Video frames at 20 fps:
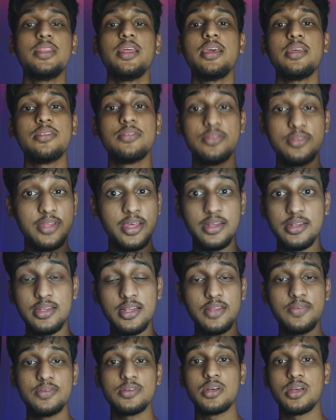they
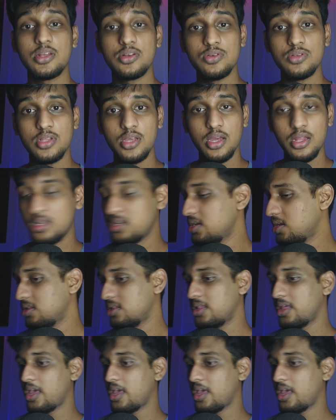deliver good content.